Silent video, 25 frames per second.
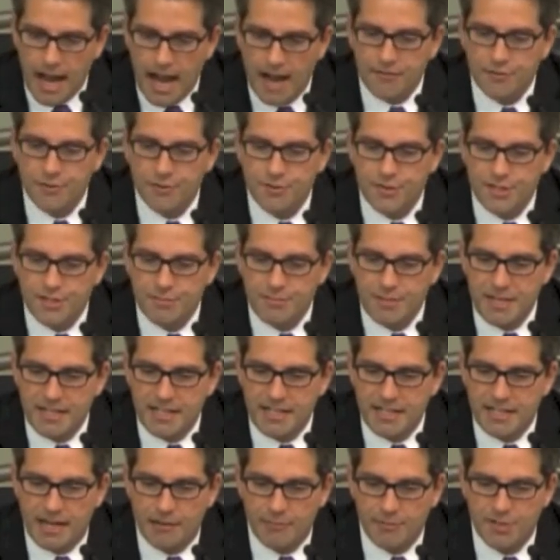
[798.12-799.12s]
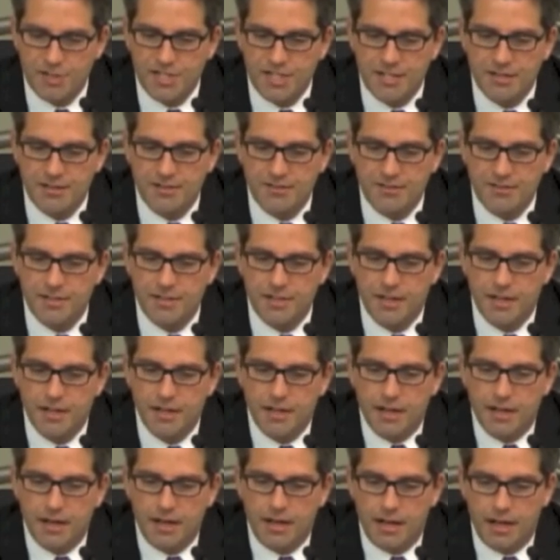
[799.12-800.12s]
After this meeting, I received,
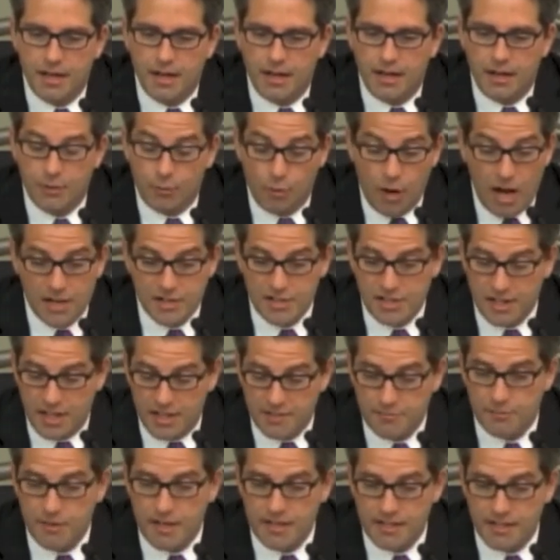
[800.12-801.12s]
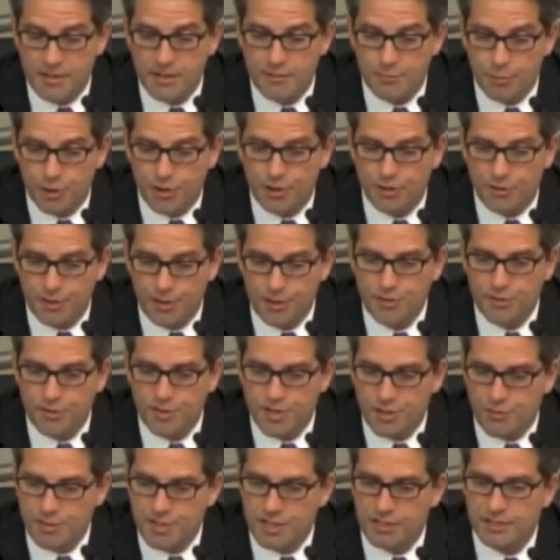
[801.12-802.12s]
I read it in the Mercury
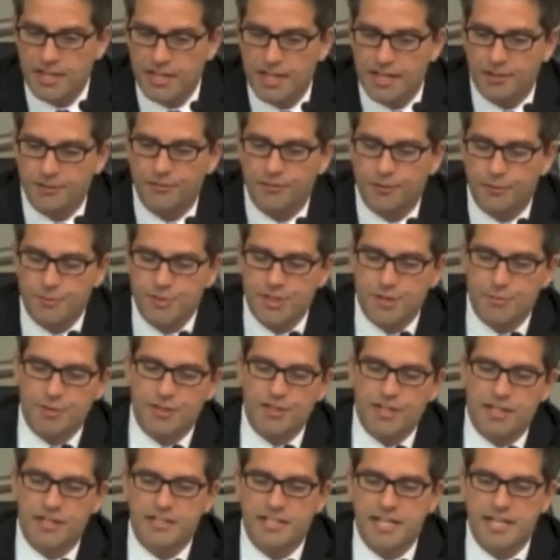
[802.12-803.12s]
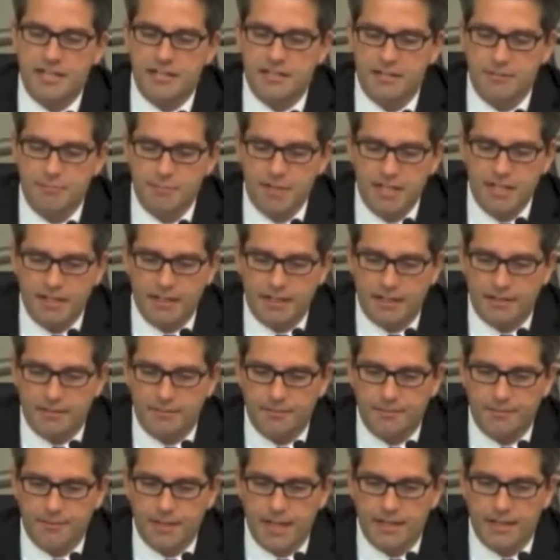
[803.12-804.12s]
News, there was a letter from someone that attended the meeting,
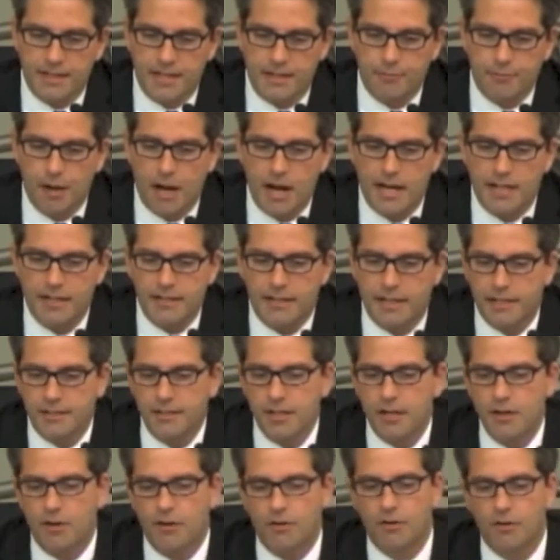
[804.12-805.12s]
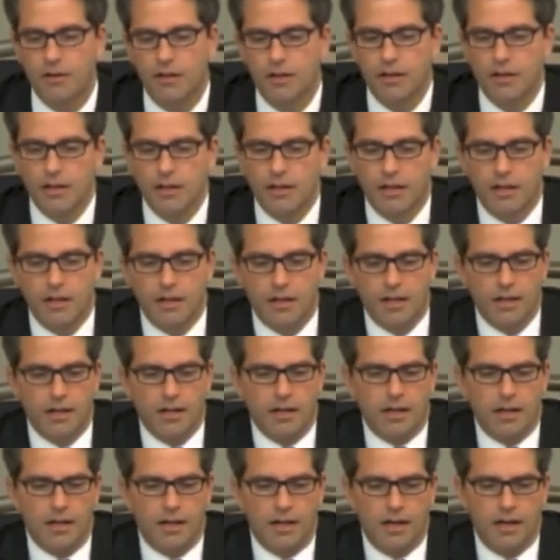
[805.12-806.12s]
and they write, "Hello,
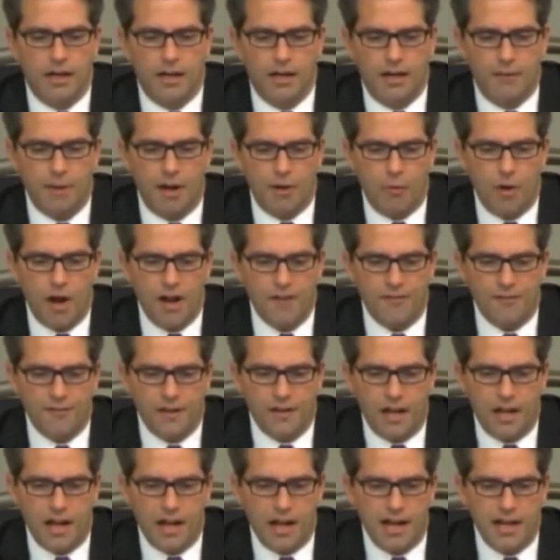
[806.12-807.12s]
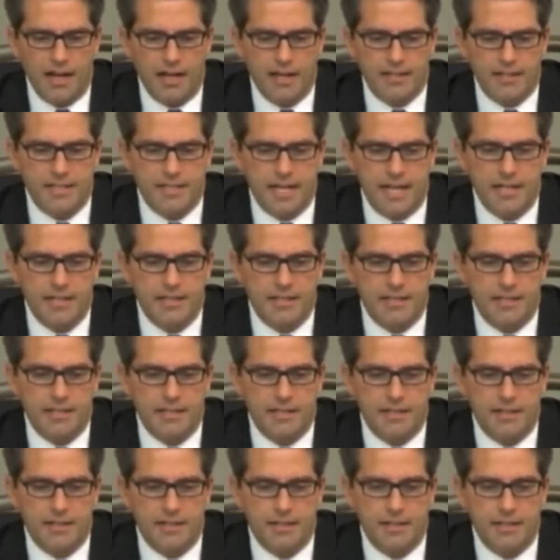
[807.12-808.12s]
my wife and I
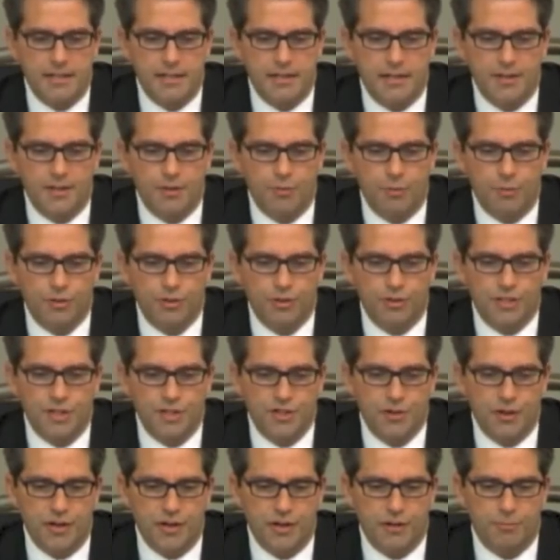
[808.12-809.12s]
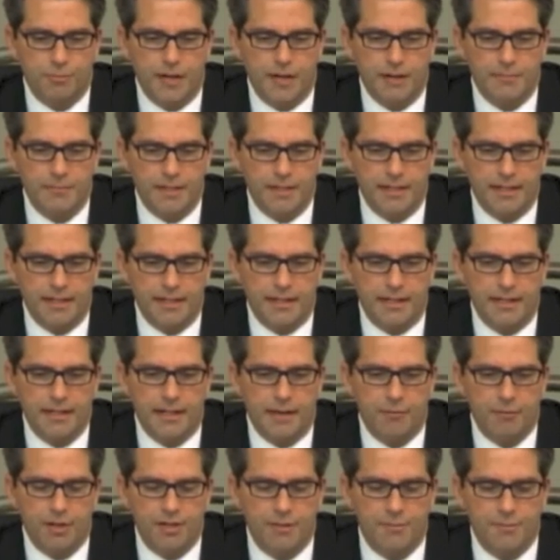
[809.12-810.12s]
attended the Willow Glen Trail Plan meeting."
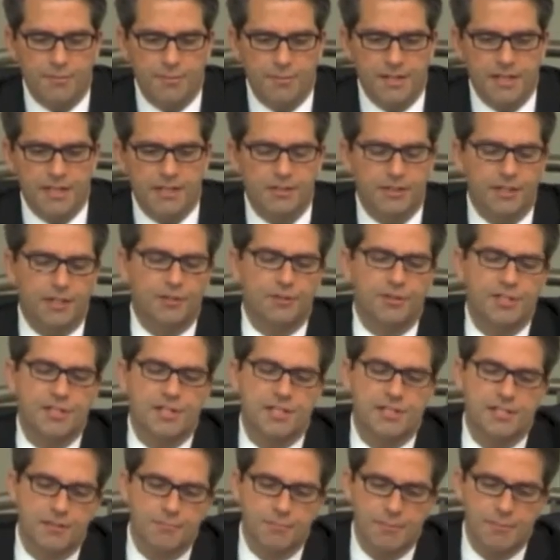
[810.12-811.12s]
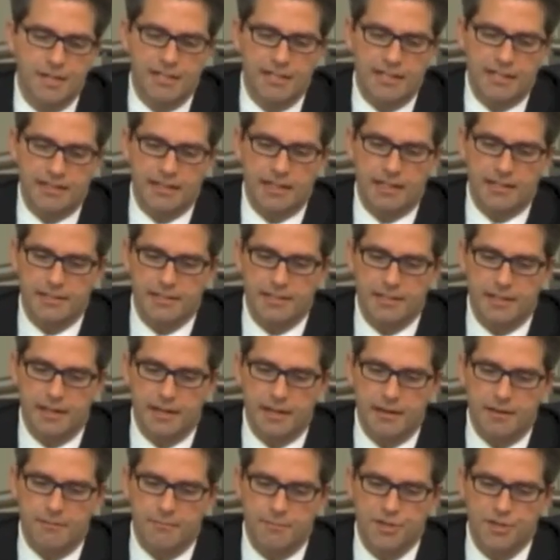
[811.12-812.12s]
And I want to be clear, this is the meeting that
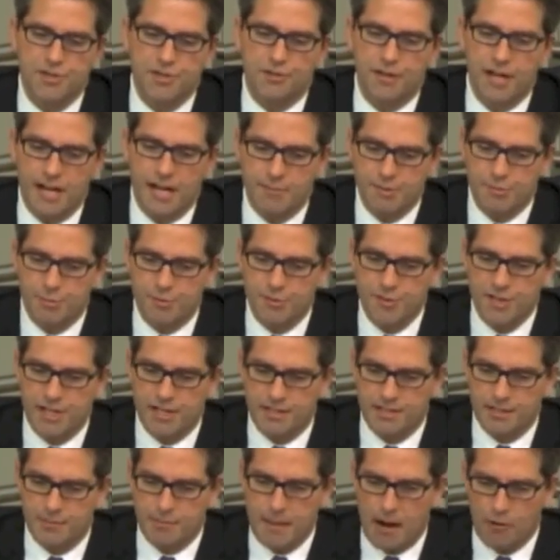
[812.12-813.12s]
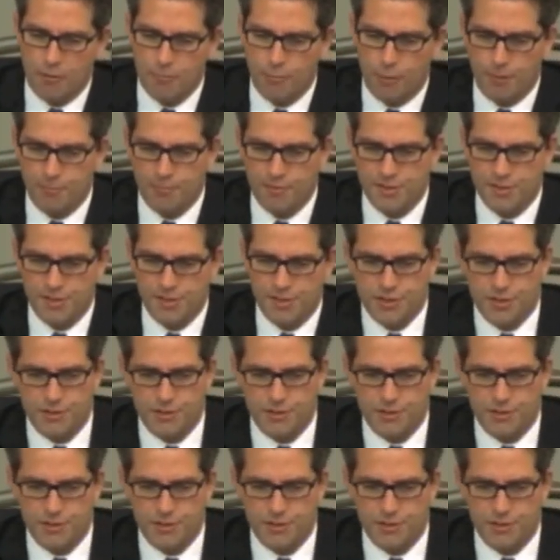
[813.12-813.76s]
Mr. Ames presented the PowerPoint